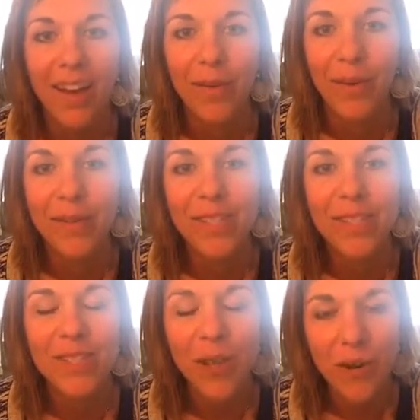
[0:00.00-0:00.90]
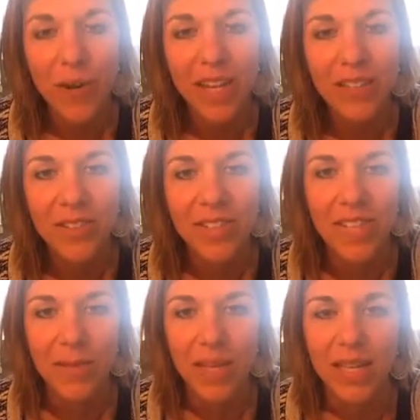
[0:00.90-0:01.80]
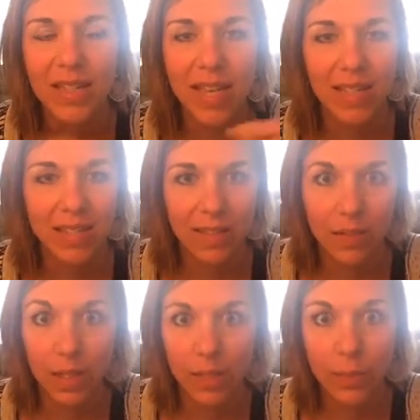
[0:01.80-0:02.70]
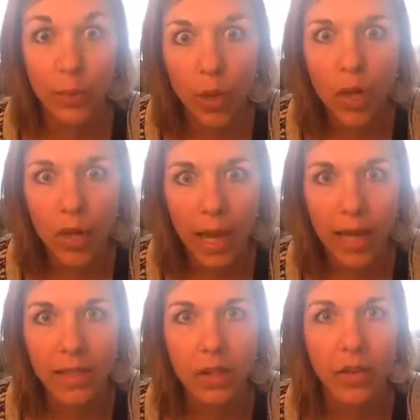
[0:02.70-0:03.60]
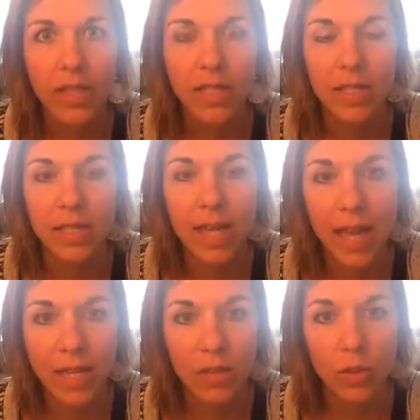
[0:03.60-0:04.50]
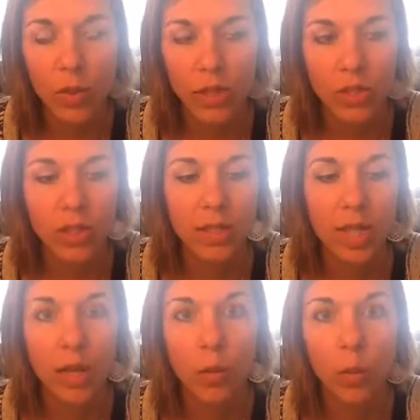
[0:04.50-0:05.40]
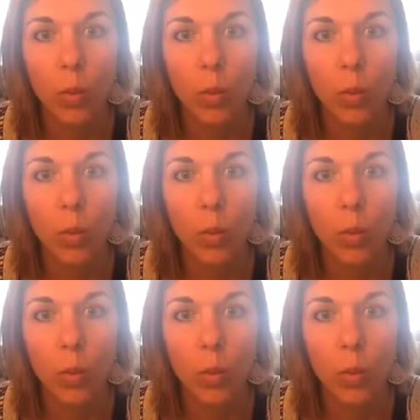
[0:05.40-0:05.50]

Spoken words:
it was so interesting because this book asks all these intense questions like,